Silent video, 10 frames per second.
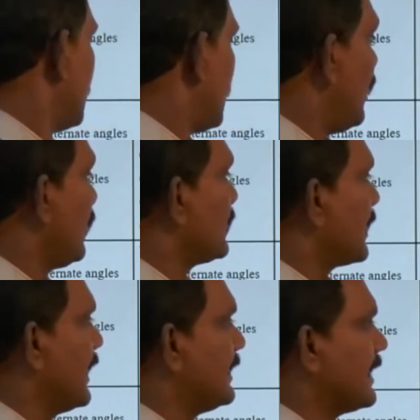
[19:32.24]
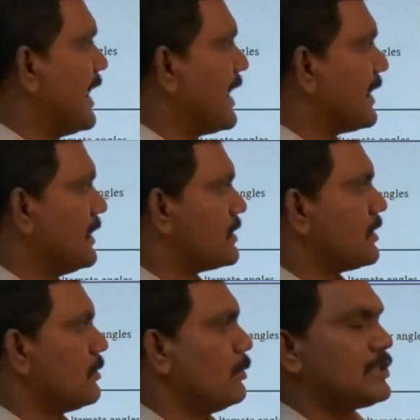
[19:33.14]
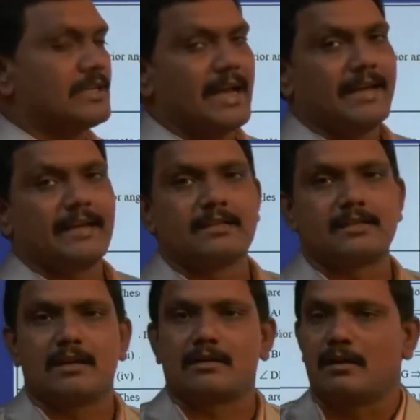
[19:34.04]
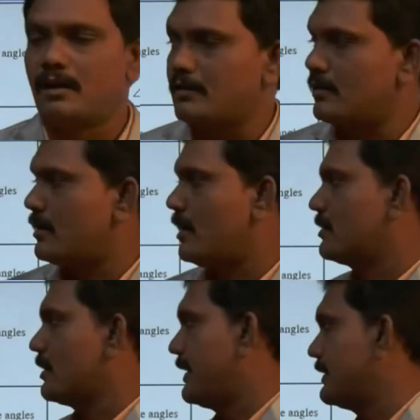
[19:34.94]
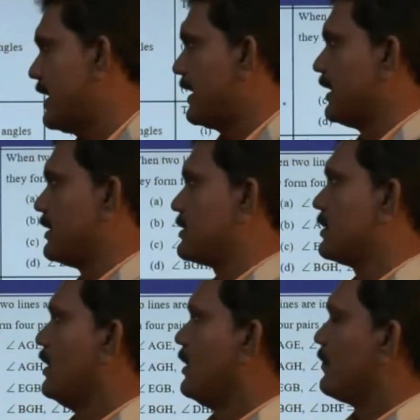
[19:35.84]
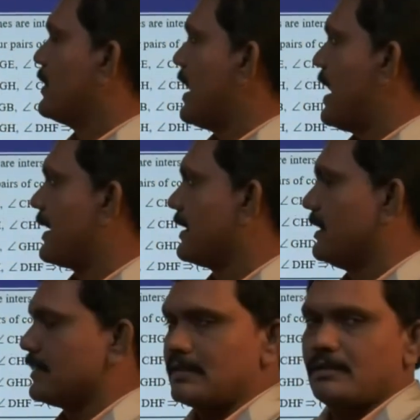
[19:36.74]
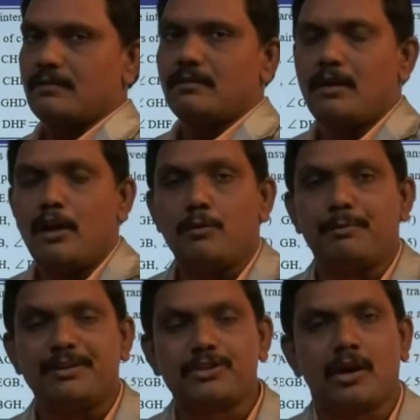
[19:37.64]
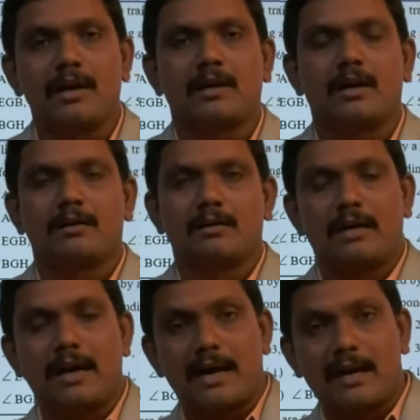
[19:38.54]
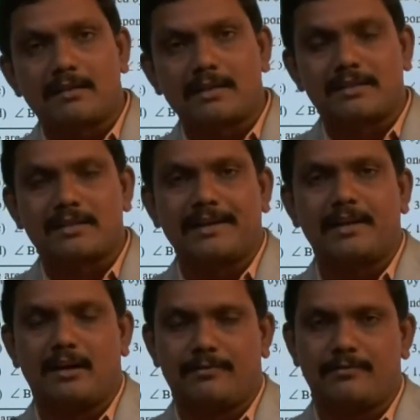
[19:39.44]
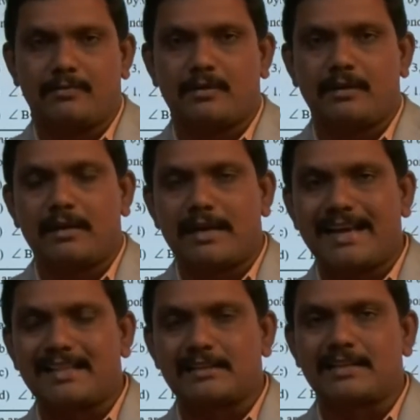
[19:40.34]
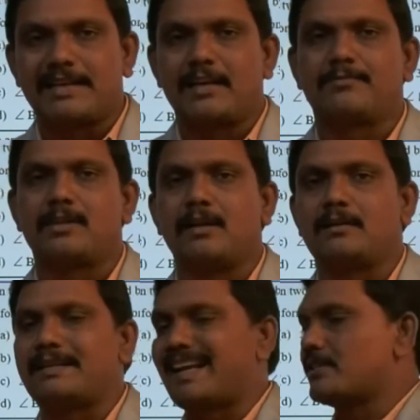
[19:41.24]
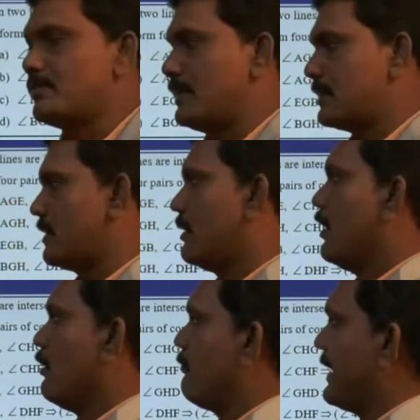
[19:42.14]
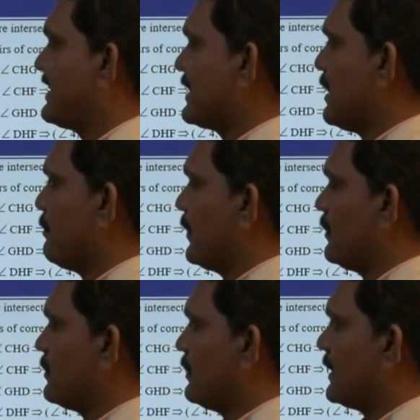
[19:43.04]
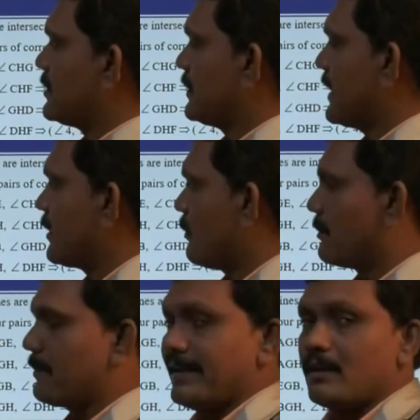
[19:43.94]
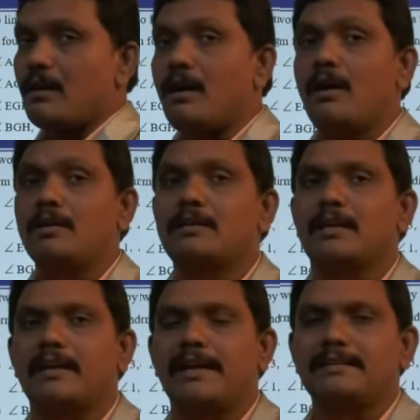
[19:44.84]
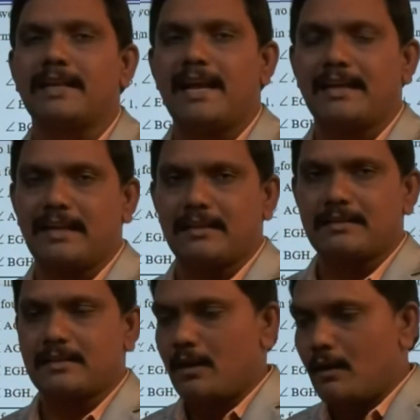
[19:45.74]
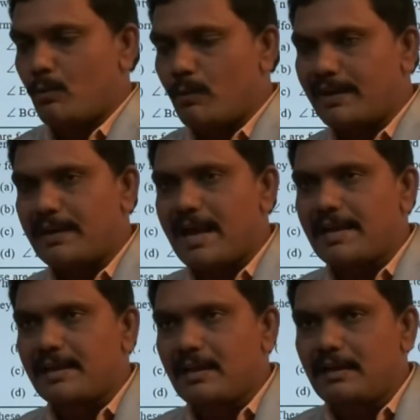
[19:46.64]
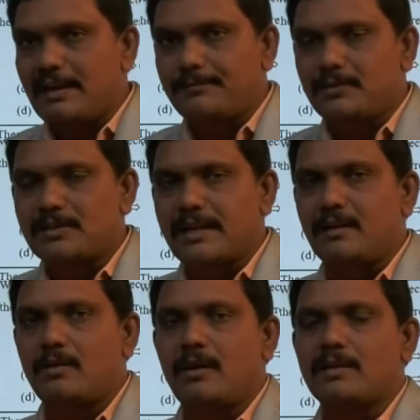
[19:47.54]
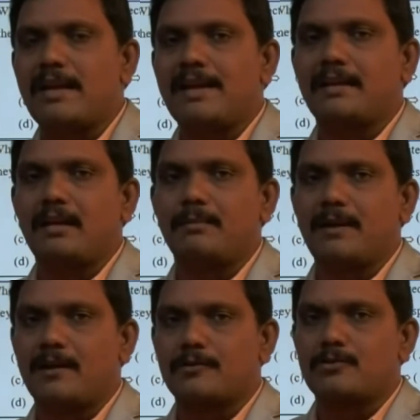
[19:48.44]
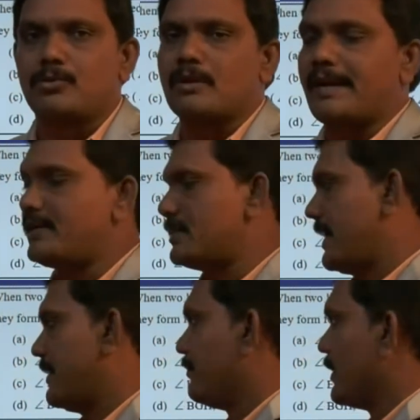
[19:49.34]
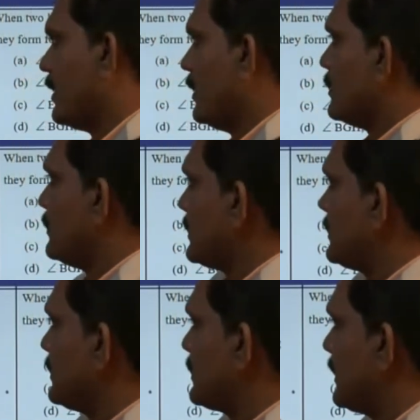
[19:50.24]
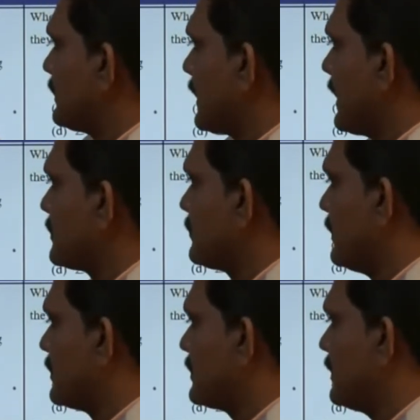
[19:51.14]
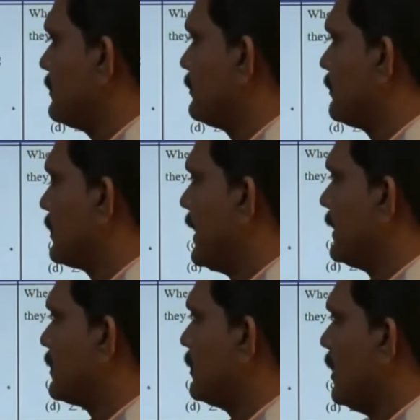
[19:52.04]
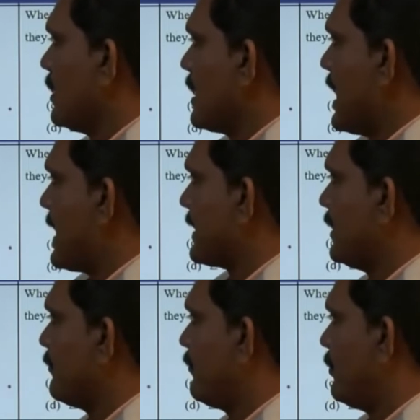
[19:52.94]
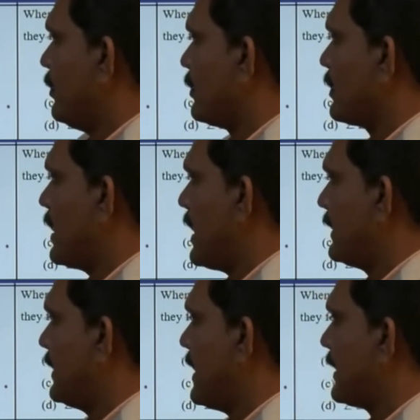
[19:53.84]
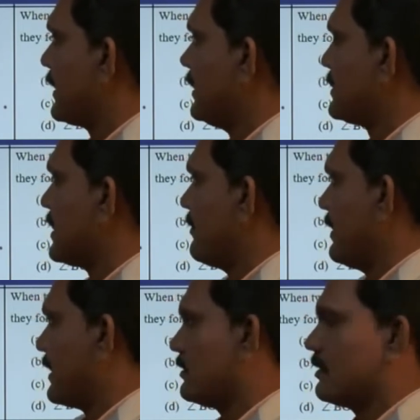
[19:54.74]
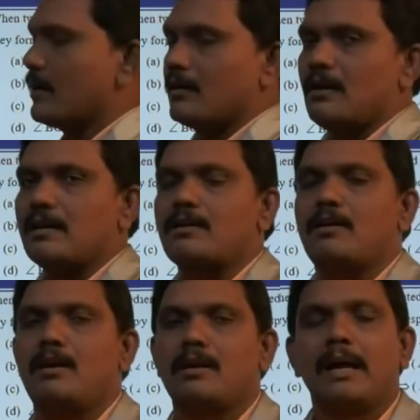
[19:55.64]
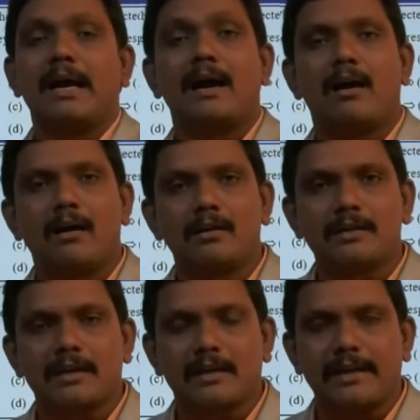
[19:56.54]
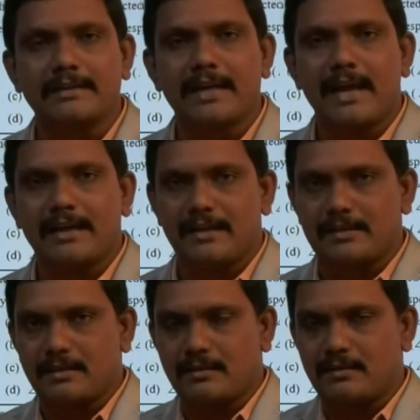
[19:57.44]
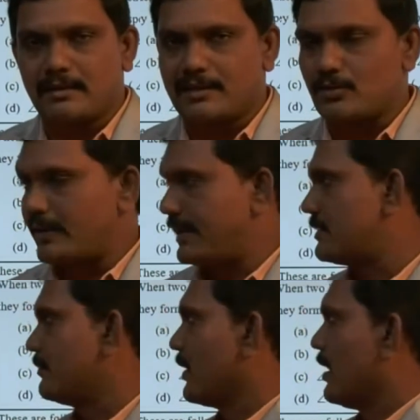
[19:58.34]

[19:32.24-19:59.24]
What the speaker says: alternate angles. Which angles are called alternate angles? The angles which are on either side of the transversal. For example, let's take one pair. Alternate angles. One angle left side, other angle belongs to right side. This is the transversal, right? Angle 4 and angle 7 are called alternate angles. Dear students,